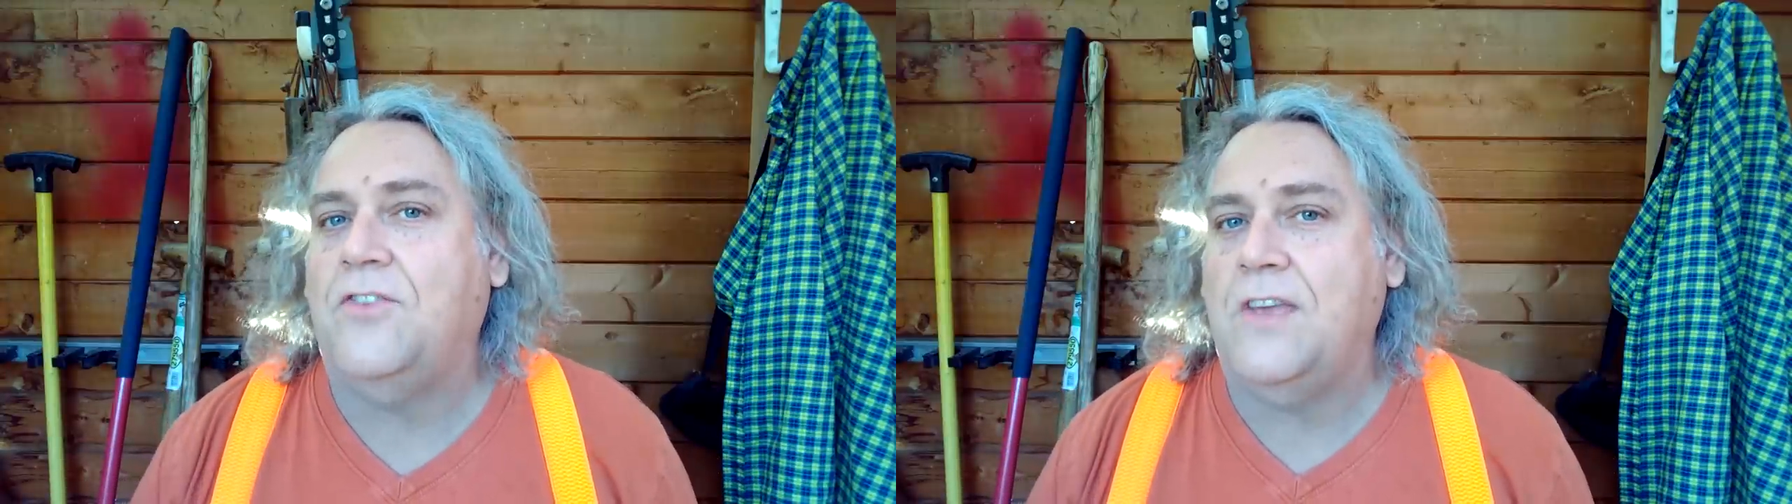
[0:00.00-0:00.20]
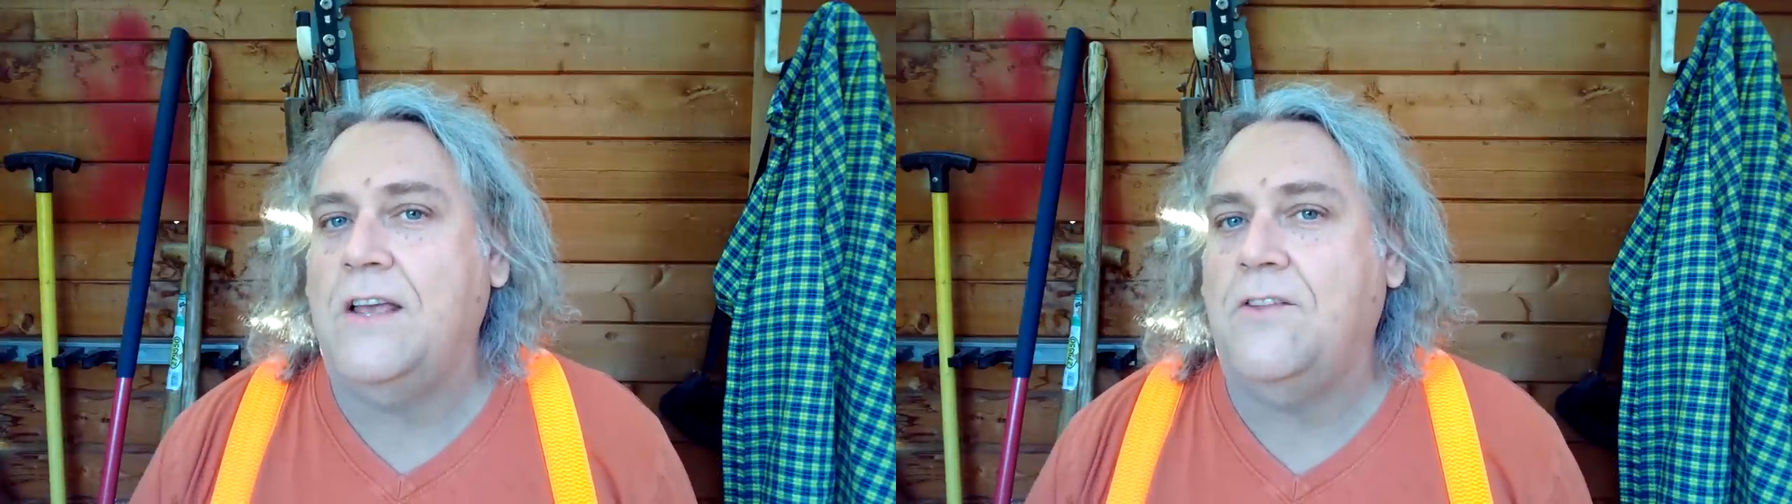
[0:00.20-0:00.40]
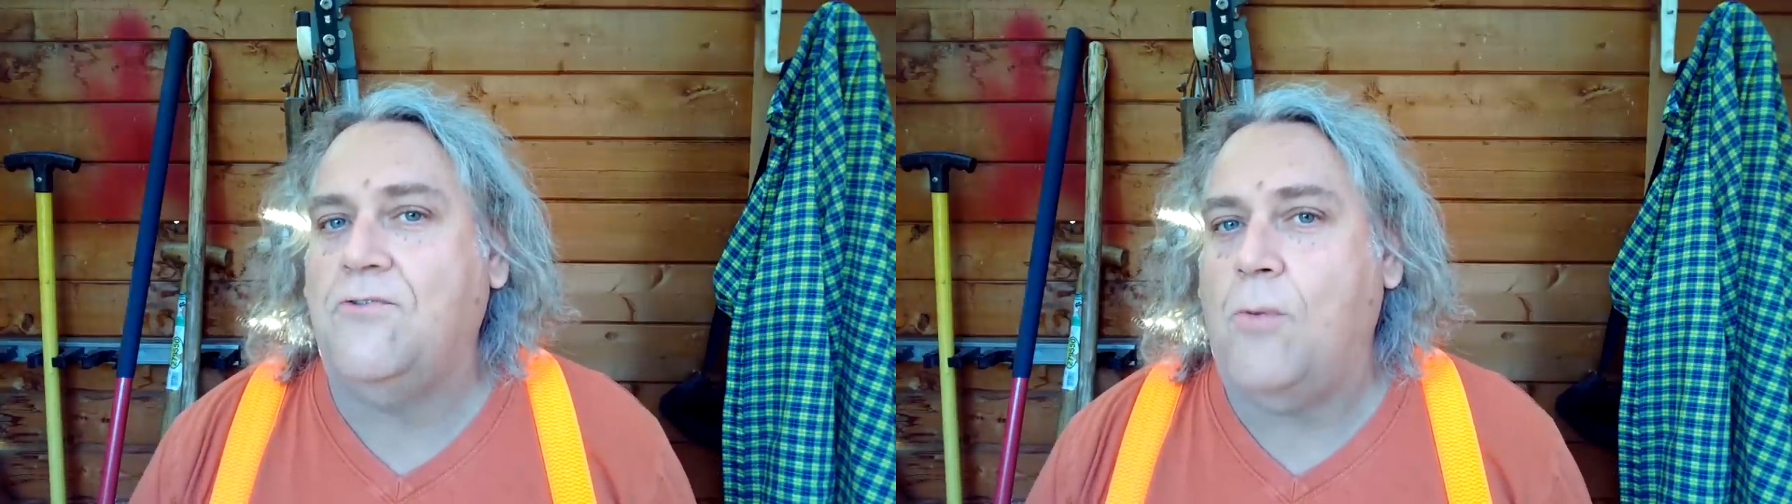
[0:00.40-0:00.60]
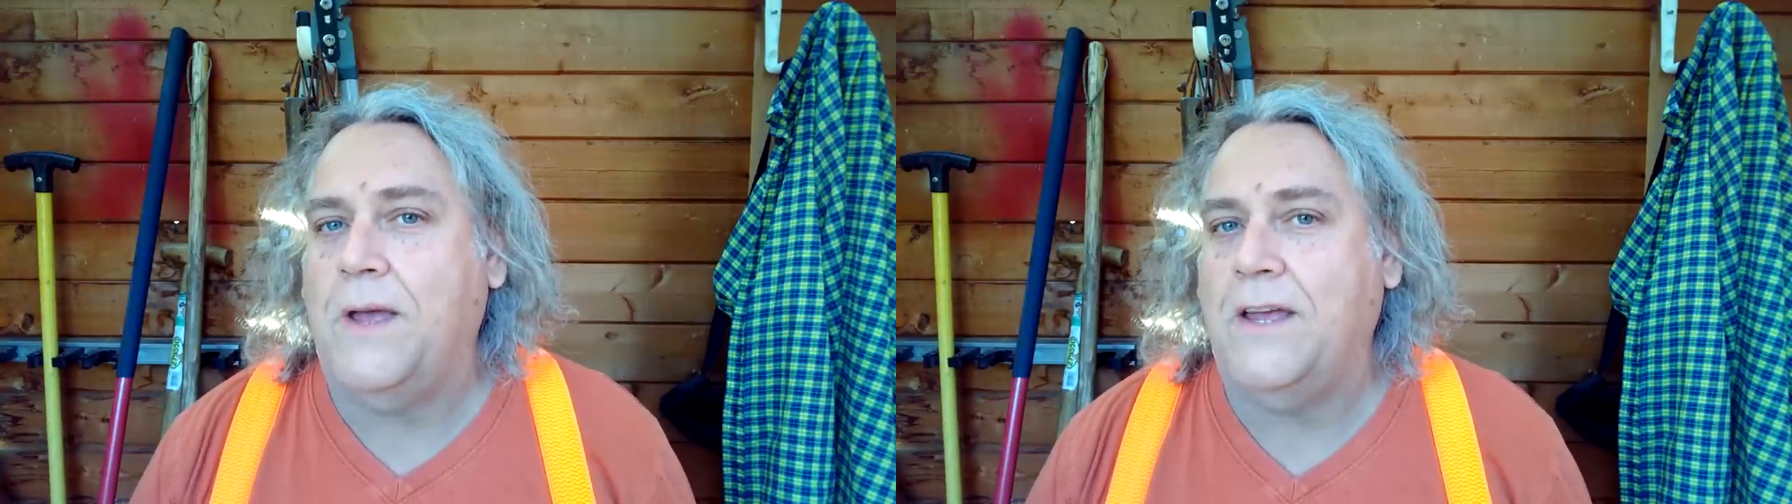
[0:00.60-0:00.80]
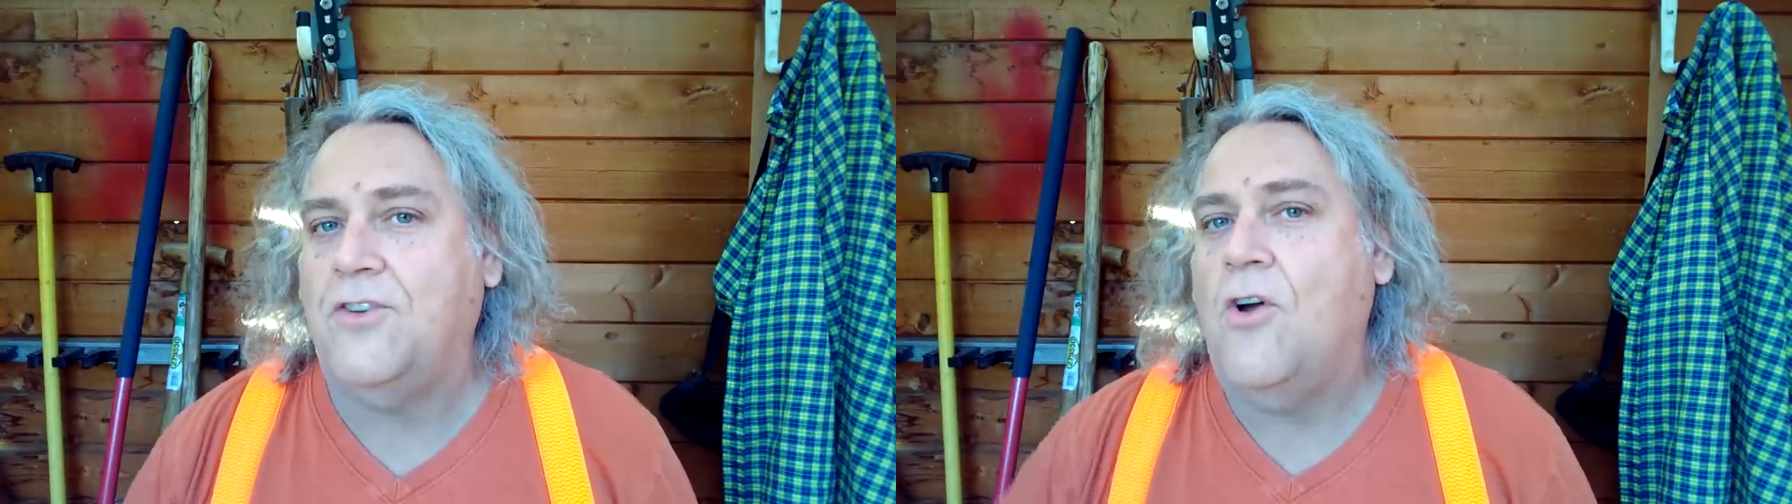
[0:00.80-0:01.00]
seed from
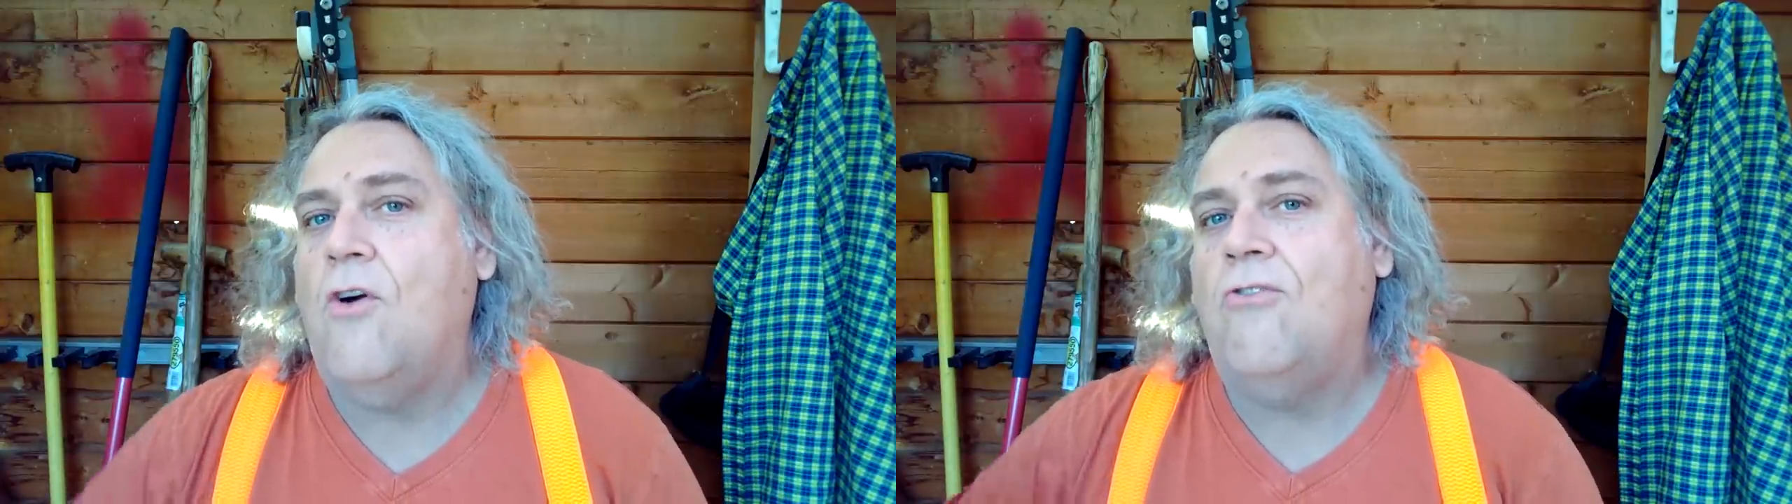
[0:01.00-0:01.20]
it